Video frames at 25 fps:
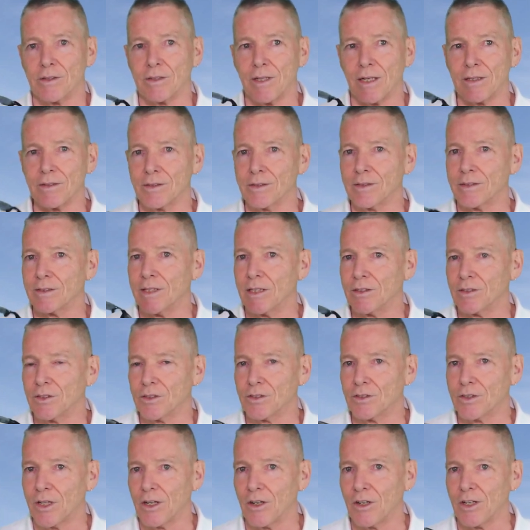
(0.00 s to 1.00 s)
doesn't
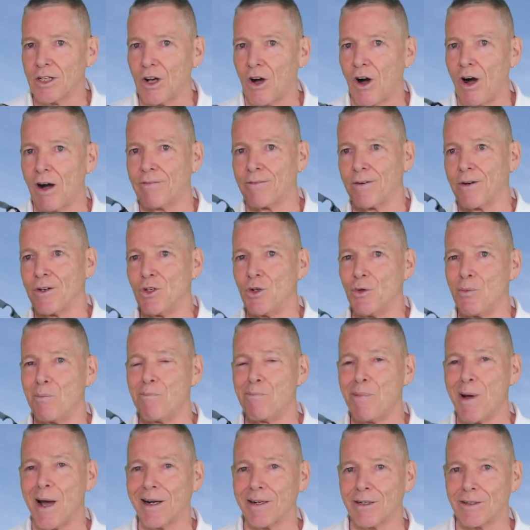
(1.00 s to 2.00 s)
necessarily offer you
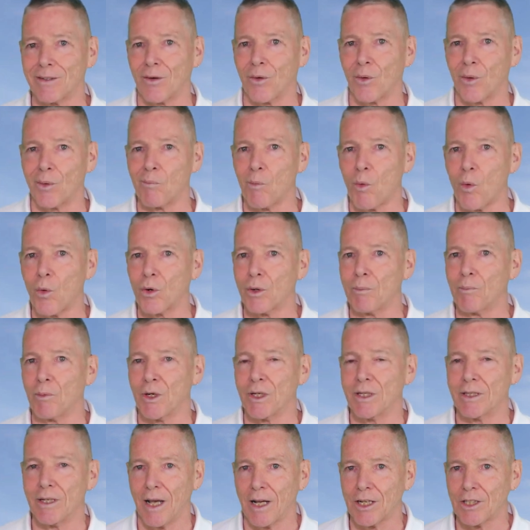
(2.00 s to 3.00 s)
better or more
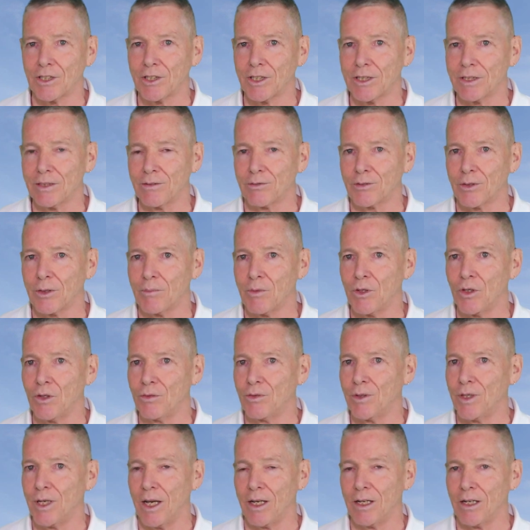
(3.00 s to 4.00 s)
protection from
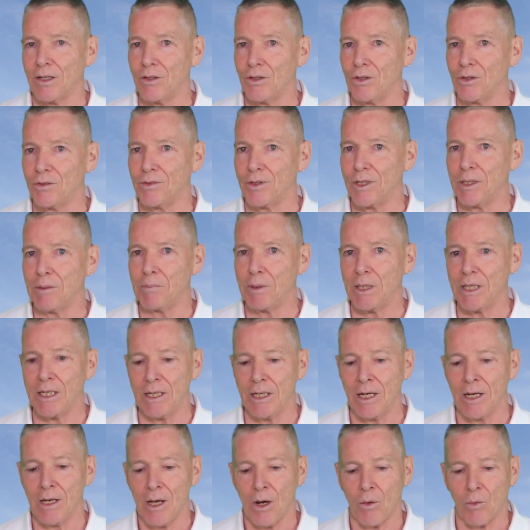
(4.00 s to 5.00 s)
UVA and
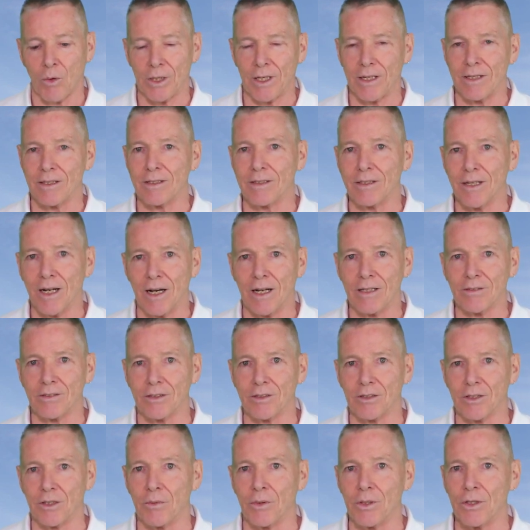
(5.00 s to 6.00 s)
UVB. What it
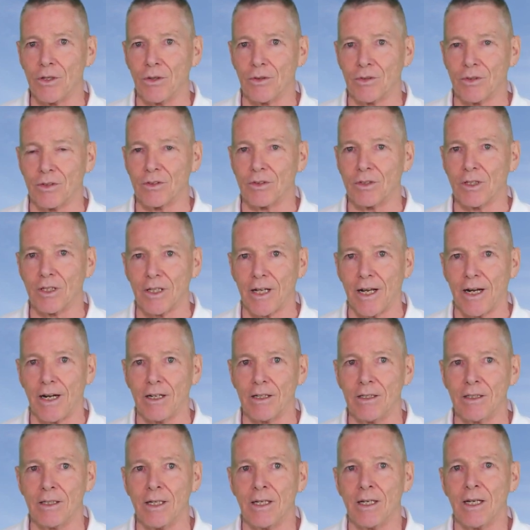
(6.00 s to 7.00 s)
does is it reduces
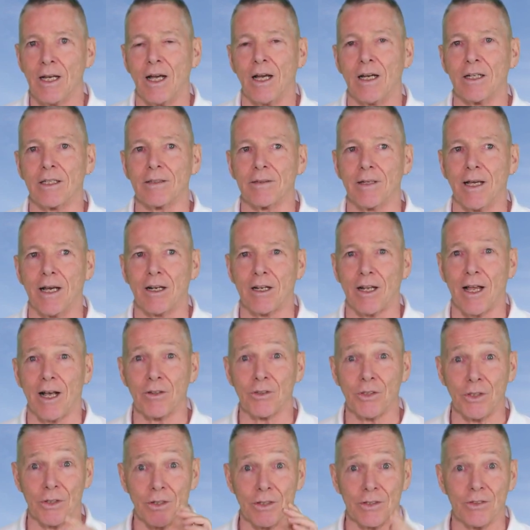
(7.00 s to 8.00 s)
glare, it
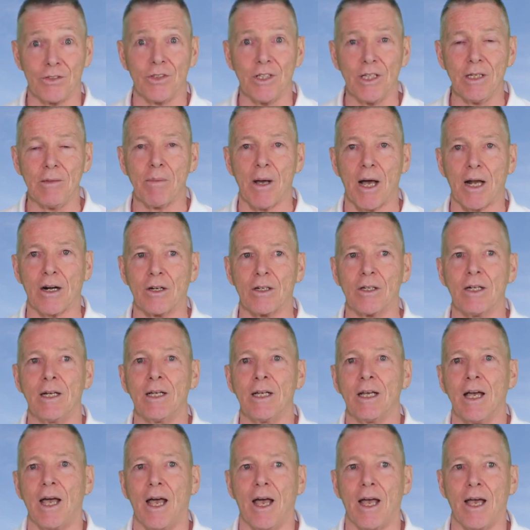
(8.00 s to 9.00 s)
allows you to see better,
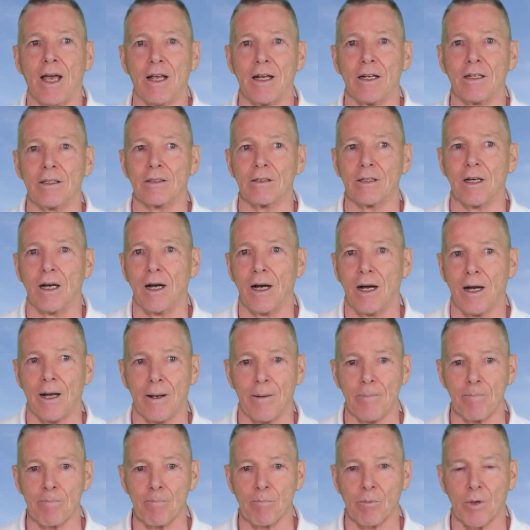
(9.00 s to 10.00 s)
and
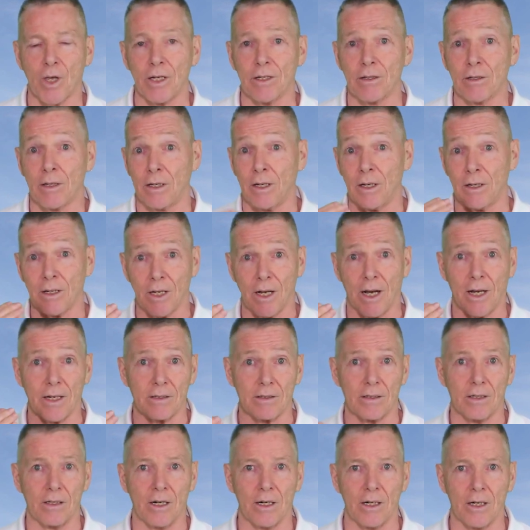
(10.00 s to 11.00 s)
um, it can
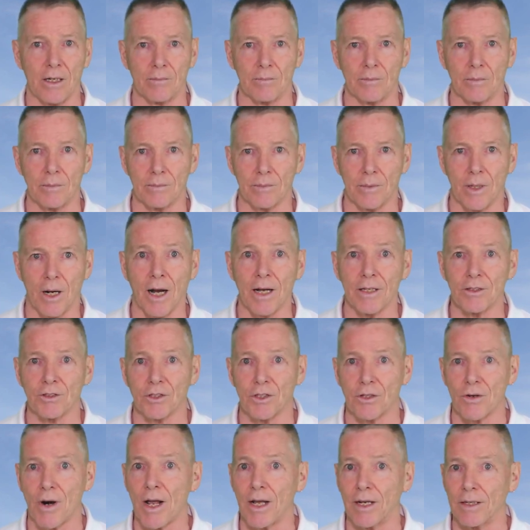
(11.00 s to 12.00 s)
cut um, eye
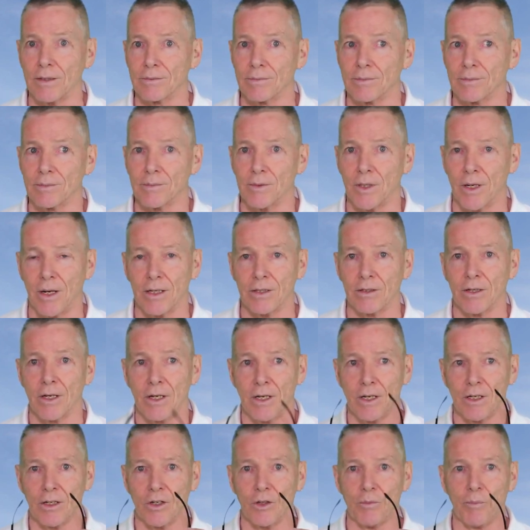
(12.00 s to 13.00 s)
strain. All right,
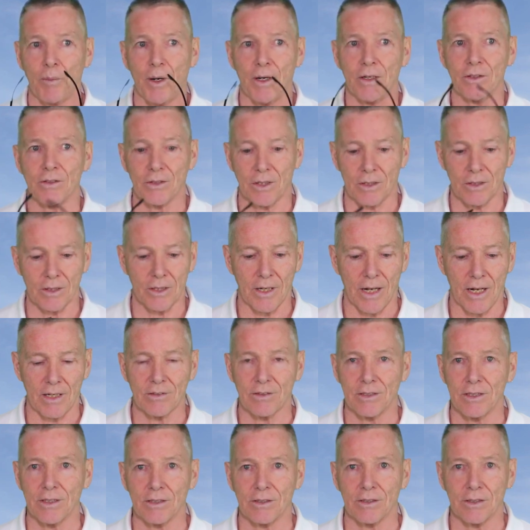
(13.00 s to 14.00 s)
good pair of
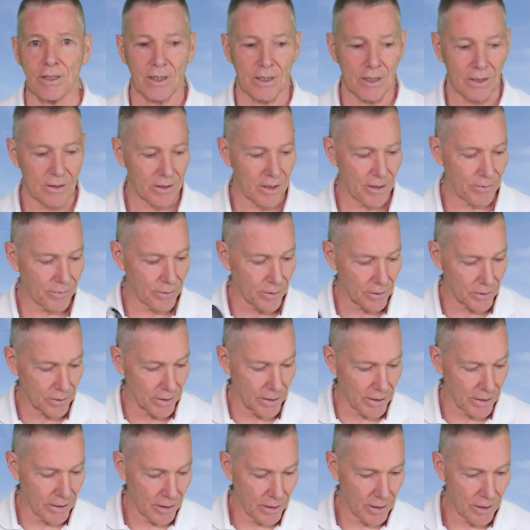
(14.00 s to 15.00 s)
sunglasses.
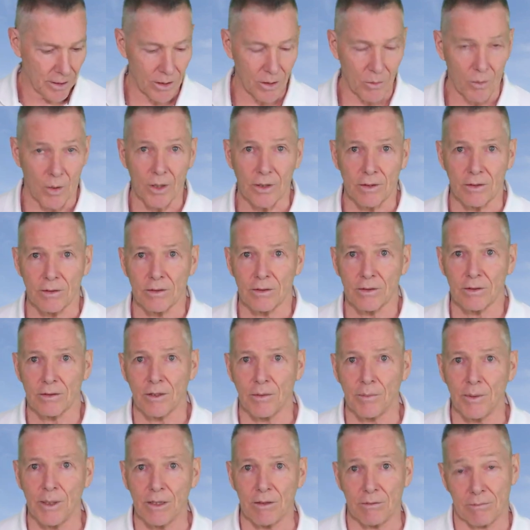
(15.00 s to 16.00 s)
Definitely you want
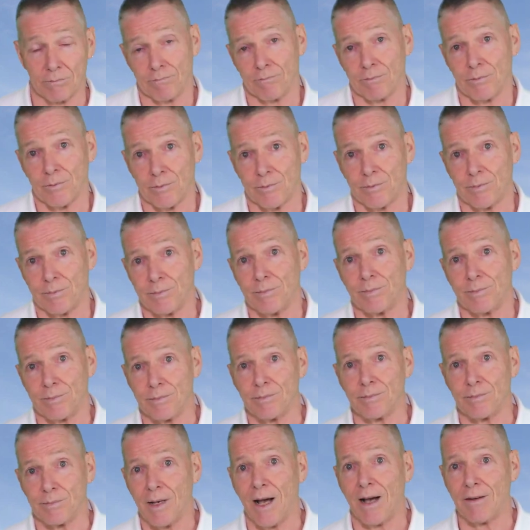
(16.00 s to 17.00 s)
to be
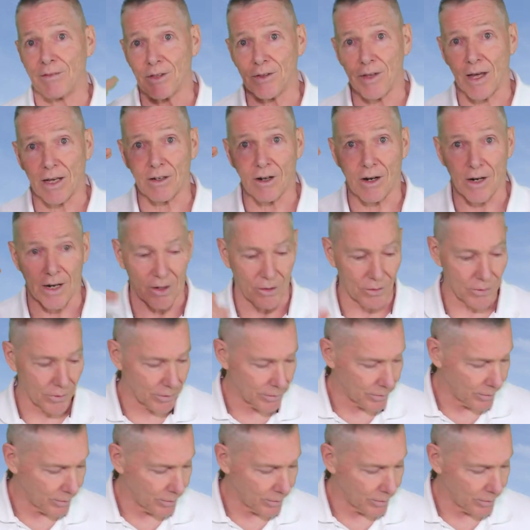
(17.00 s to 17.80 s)
having that high on